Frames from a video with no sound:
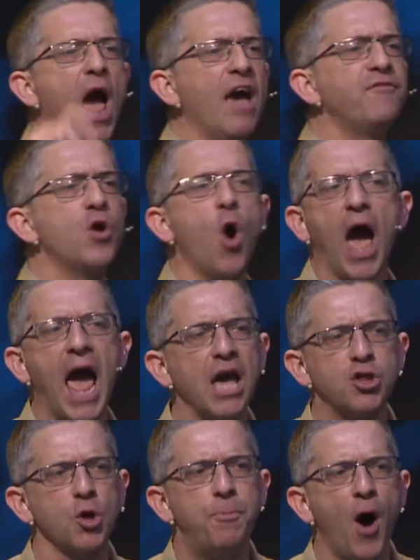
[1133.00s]
have your
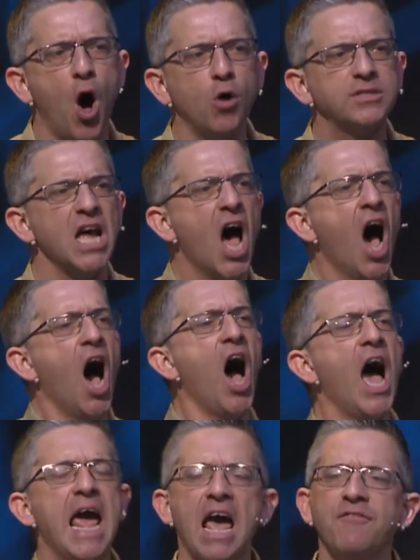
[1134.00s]
Asherah poles.
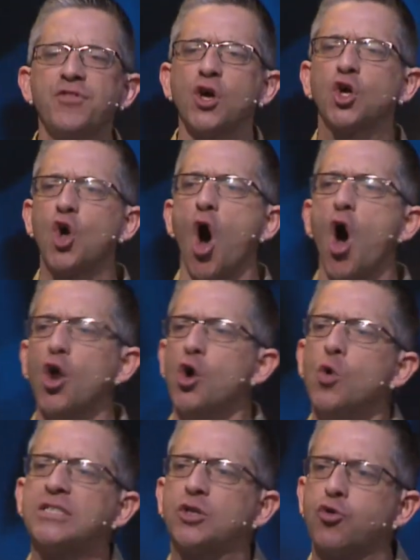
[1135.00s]
I have the God
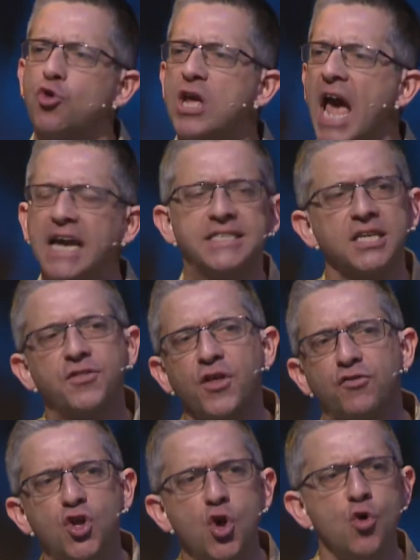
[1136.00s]
who has created
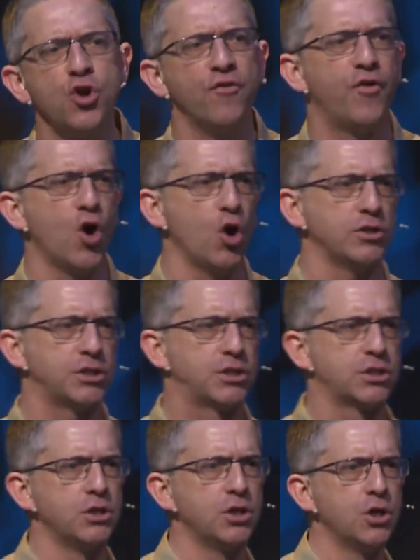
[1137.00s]
this
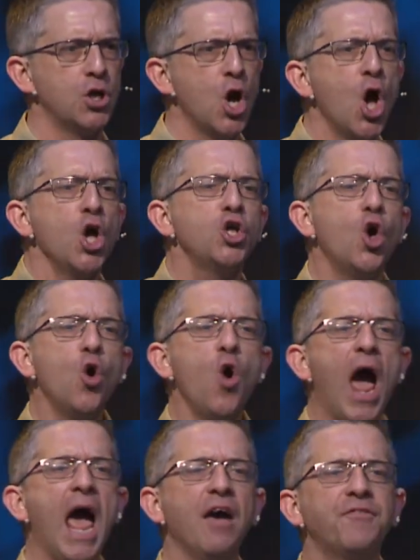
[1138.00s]
universe. You
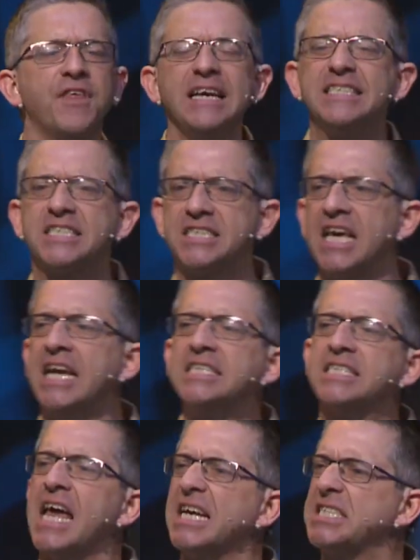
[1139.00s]
have these
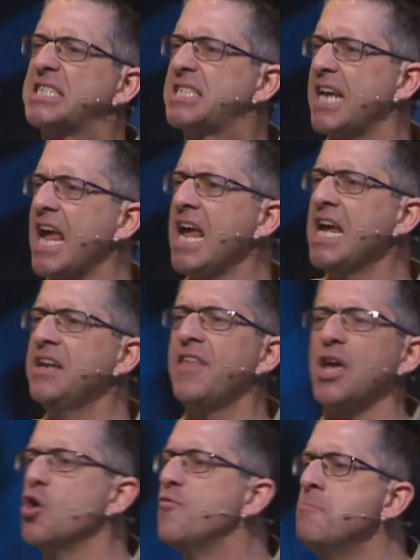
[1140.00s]
things that are seen
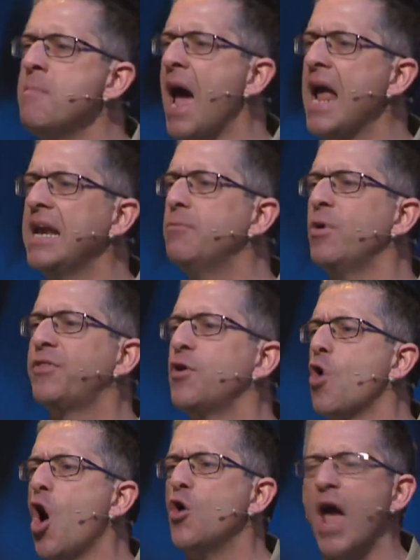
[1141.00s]
that you've made with
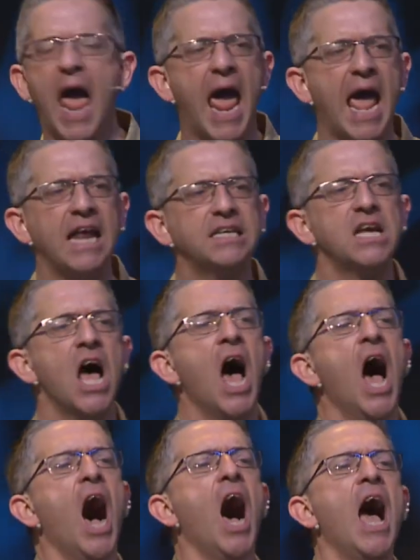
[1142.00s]
own hand.
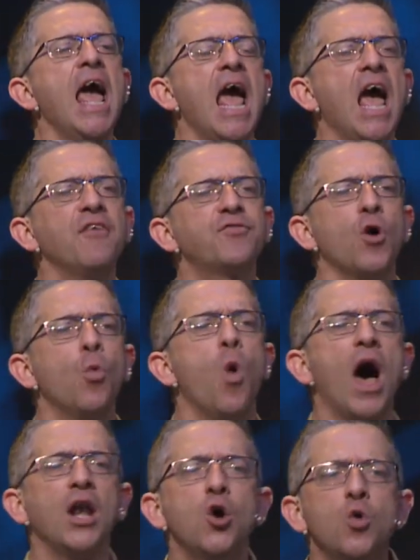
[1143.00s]
I have the
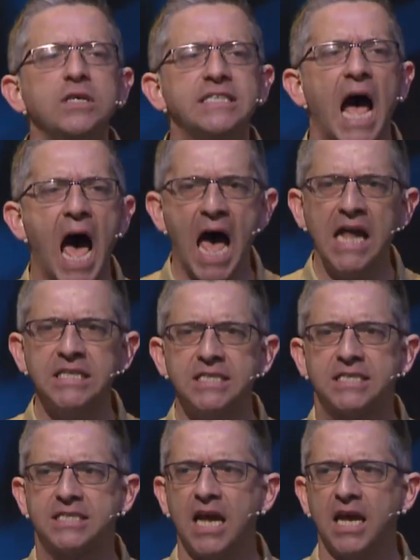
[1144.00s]
one who is
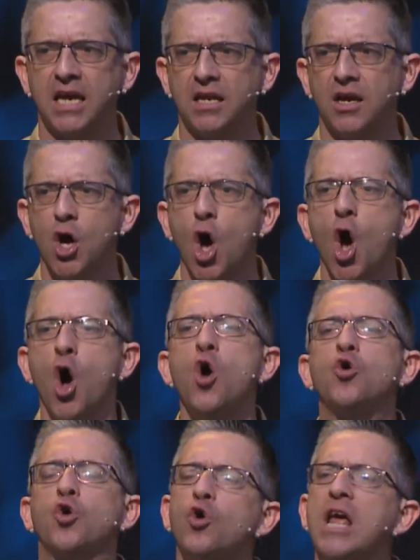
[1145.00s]
unseen,
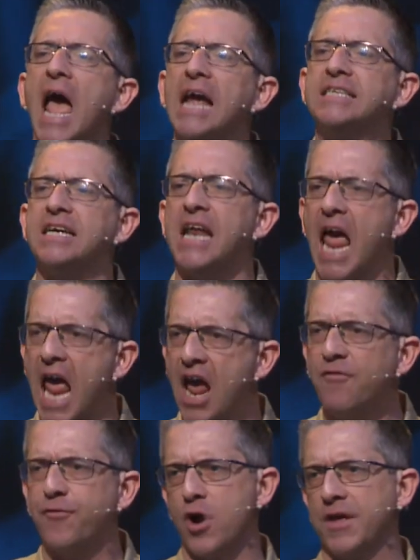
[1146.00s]
who created
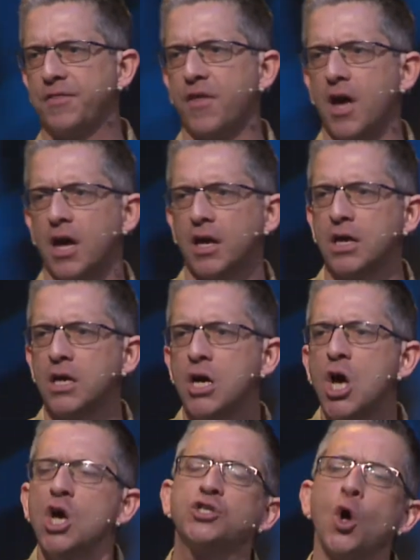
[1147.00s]
everything.
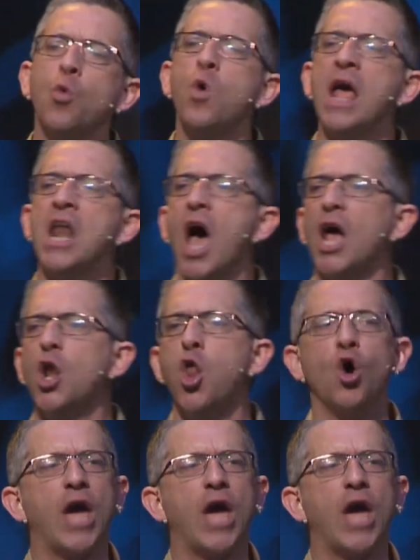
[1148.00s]
So when I look